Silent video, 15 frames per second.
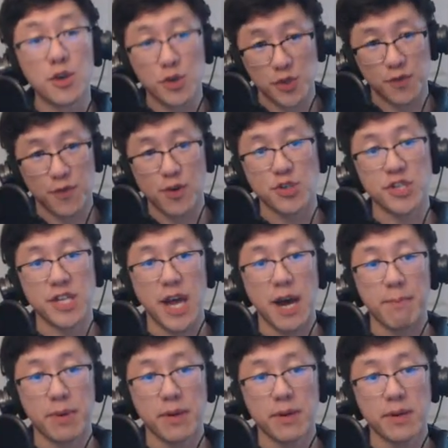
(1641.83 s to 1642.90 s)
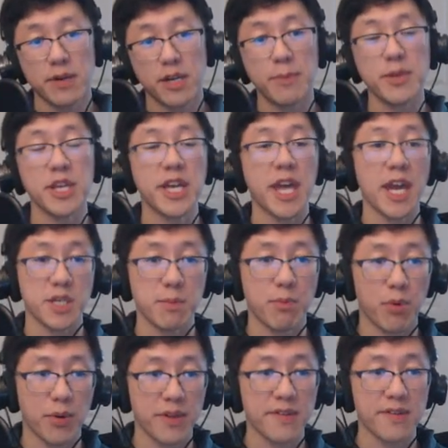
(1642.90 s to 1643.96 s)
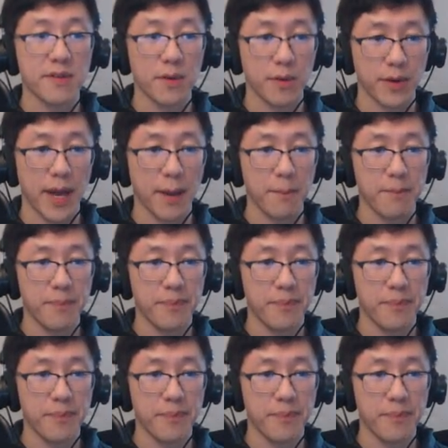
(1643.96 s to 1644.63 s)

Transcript: those first step communication points, okay?